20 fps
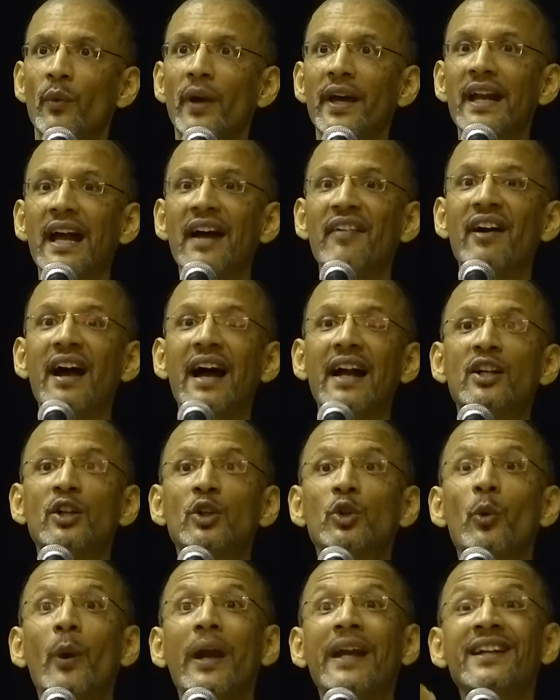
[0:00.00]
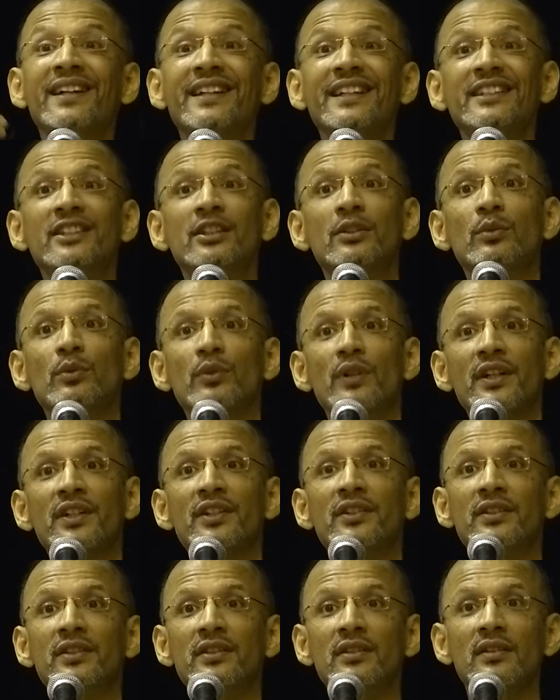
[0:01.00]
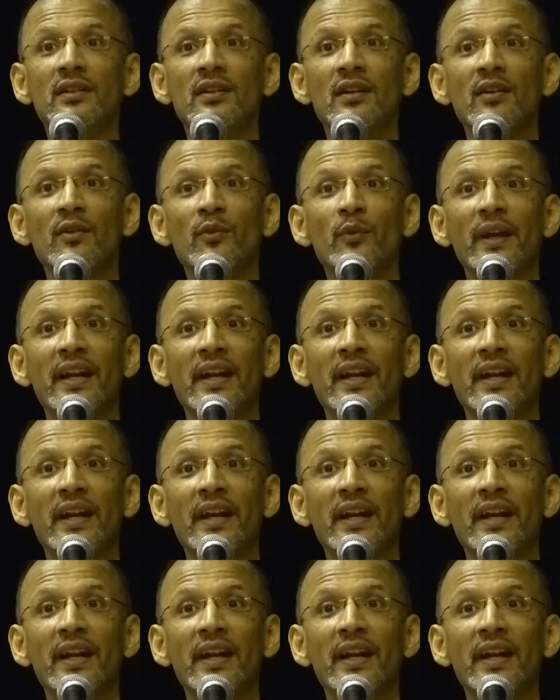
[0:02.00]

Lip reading: where I've had 20 students,